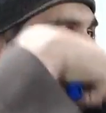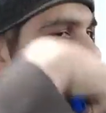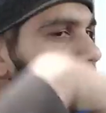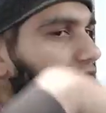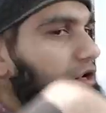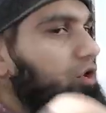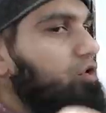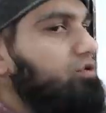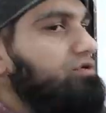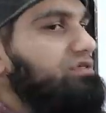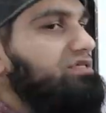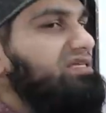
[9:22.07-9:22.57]

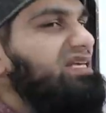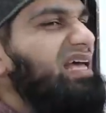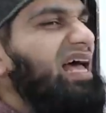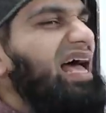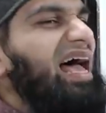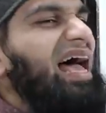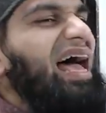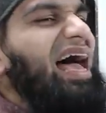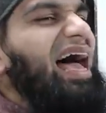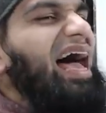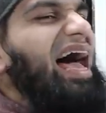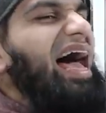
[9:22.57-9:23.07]
nose.
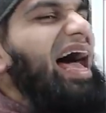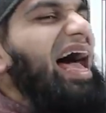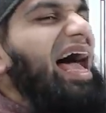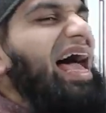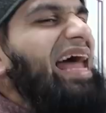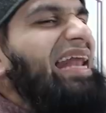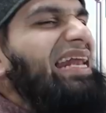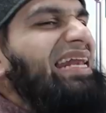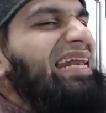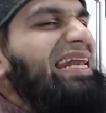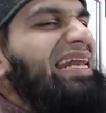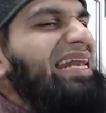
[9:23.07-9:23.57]

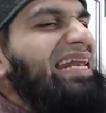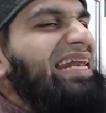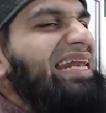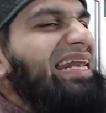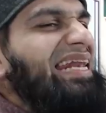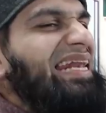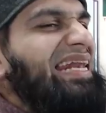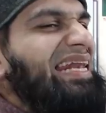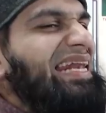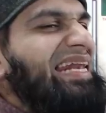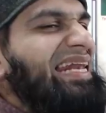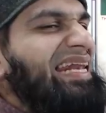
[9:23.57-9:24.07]

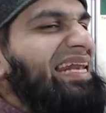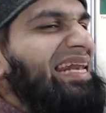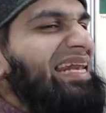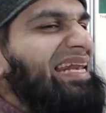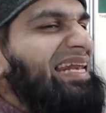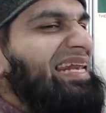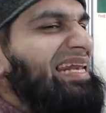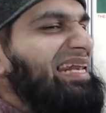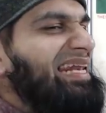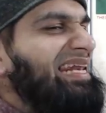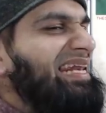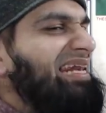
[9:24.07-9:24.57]

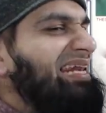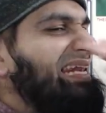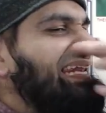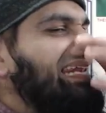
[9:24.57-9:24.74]
An.